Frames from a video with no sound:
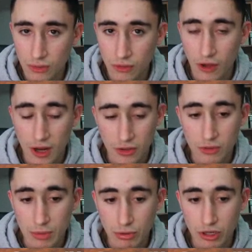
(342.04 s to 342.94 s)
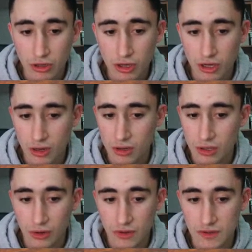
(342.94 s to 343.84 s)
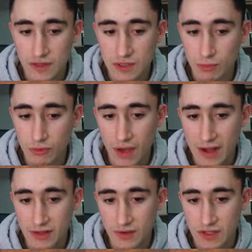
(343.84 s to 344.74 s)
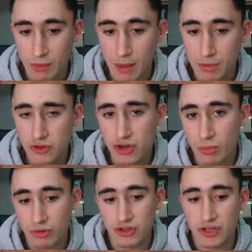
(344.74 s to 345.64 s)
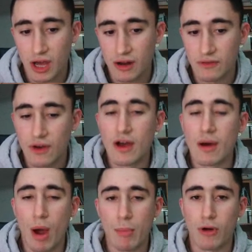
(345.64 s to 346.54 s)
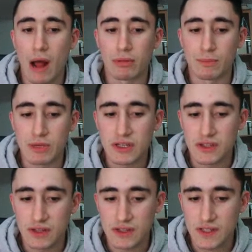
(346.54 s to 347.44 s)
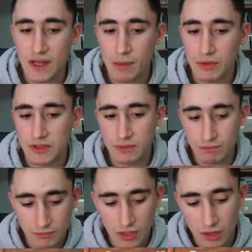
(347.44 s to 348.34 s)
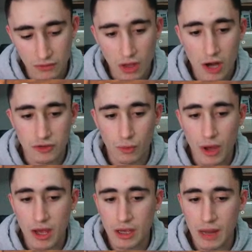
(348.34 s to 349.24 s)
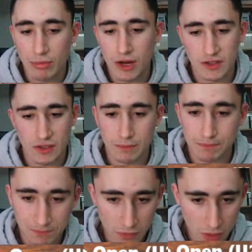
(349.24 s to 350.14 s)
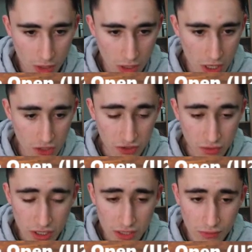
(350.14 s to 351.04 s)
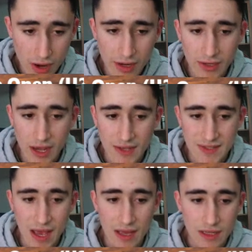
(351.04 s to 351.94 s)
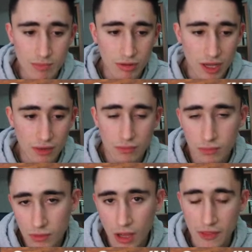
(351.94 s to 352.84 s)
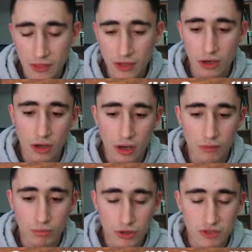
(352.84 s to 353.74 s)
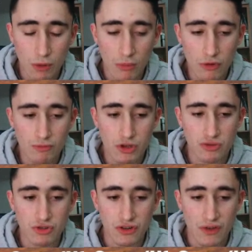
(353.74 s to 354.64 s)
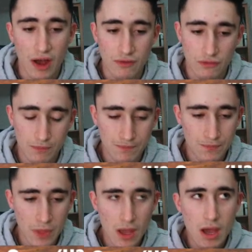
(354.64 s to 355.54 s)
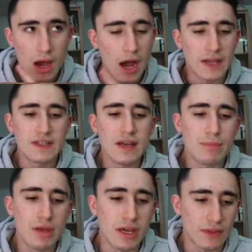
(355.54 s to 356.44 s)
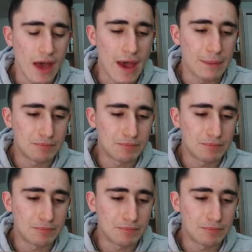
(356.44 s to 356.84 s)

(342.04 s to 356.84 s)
thought could be pretty good here, because this move activates my bishop, which is kind of my problem piece in this setup. It's kind of locked away at present. And so he recognized that, and he played, I think, a pretty smart move, bishop g5. Idea being that